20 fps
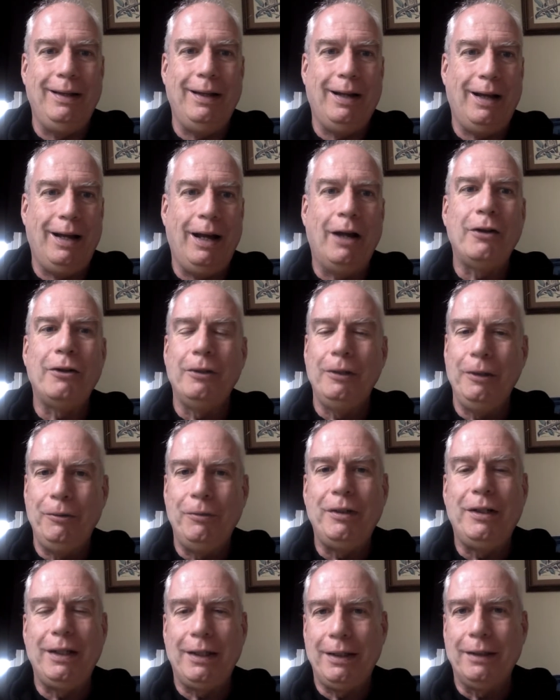utterly
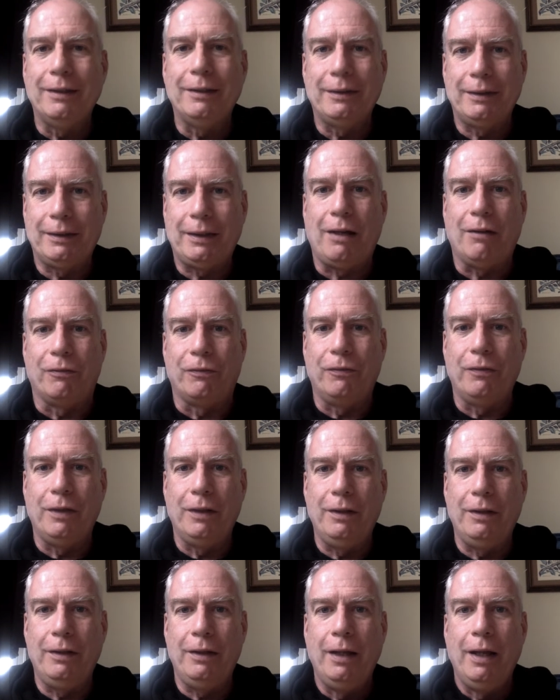ridiculous stuff.
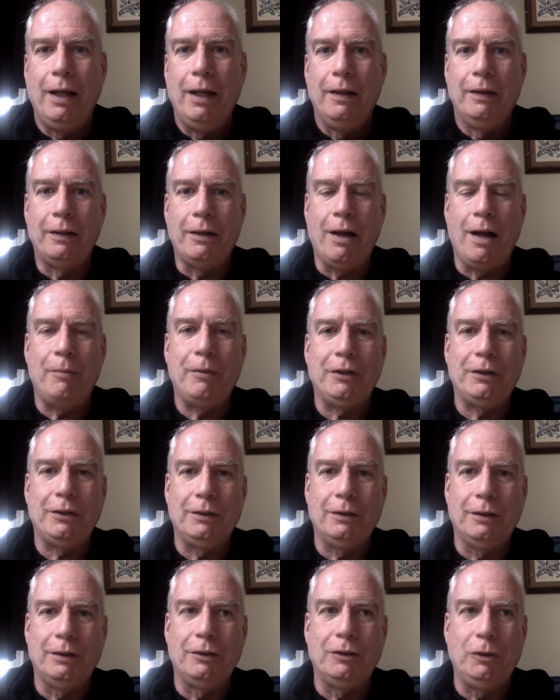The, the comics,
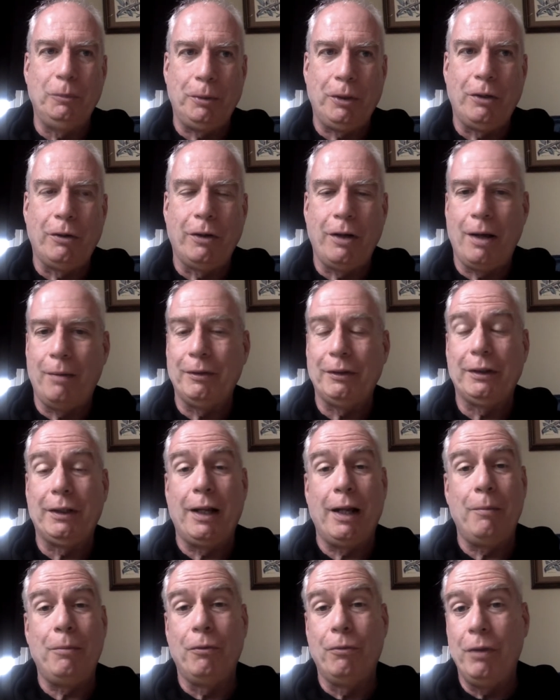the superhero comics that
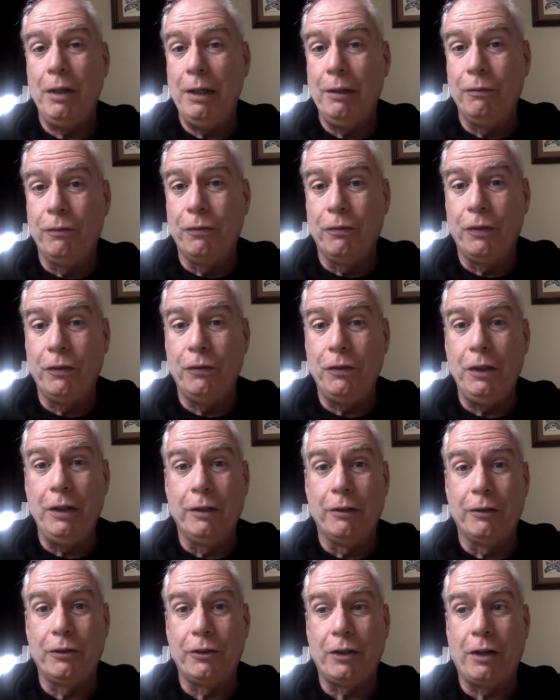I've been reading for 50
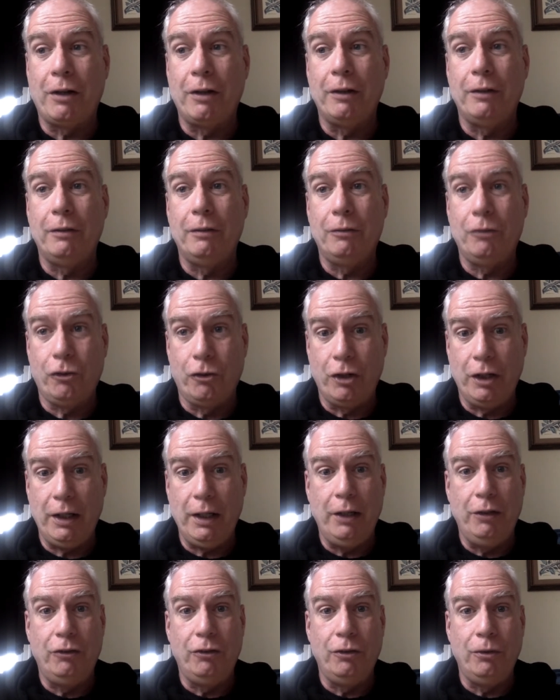years started turning
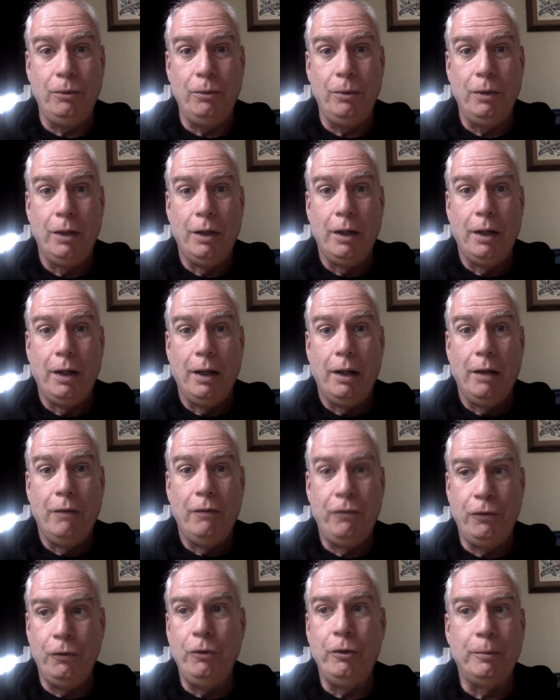into
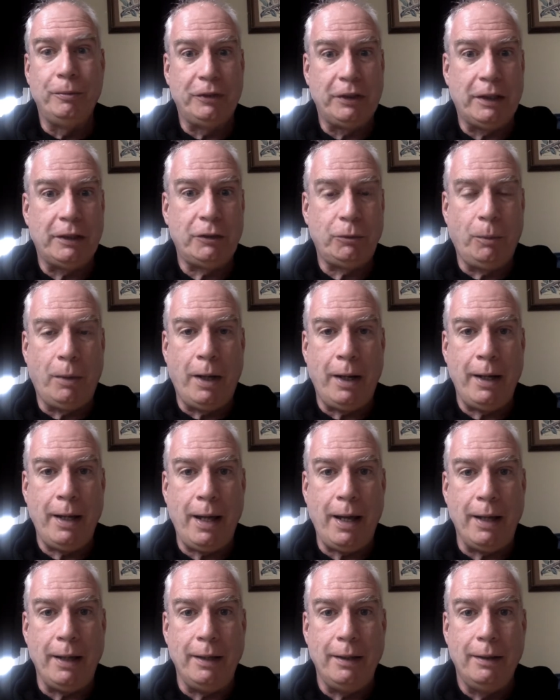food obsessed
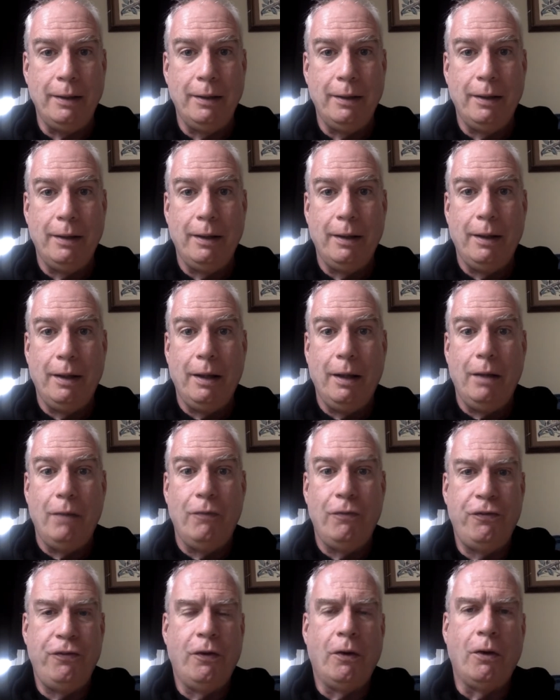YA,
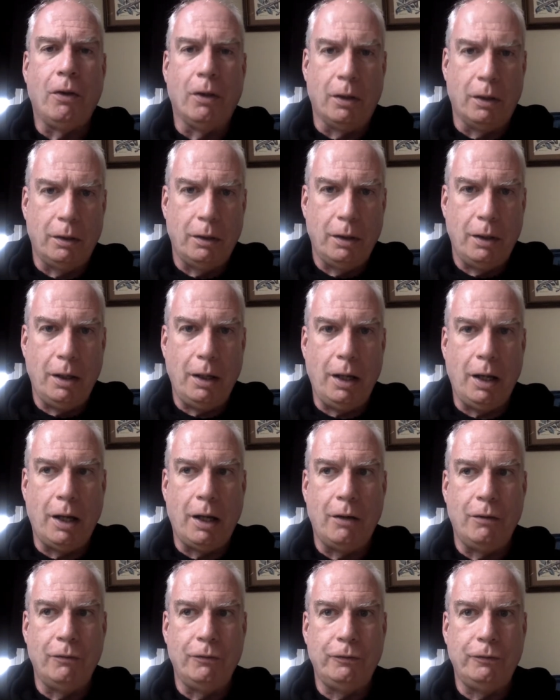full
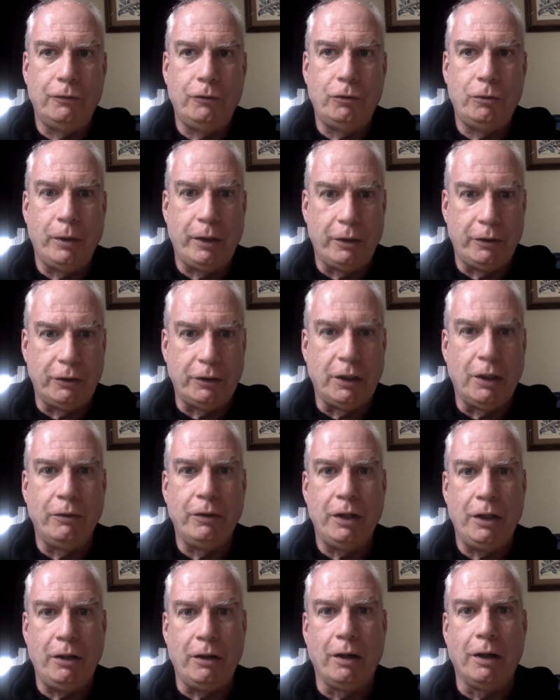of Twitter
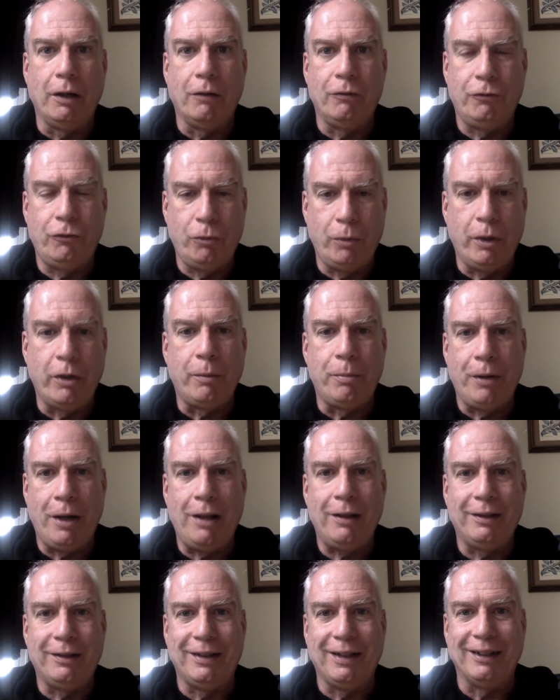sloganeering, of Twitter
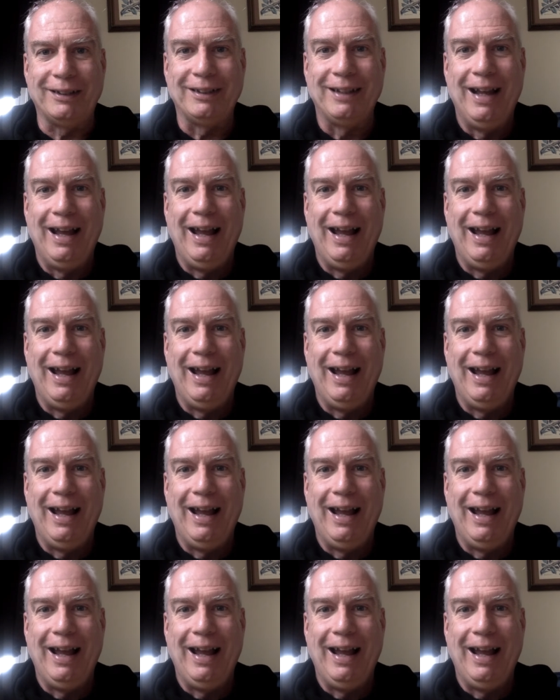politics.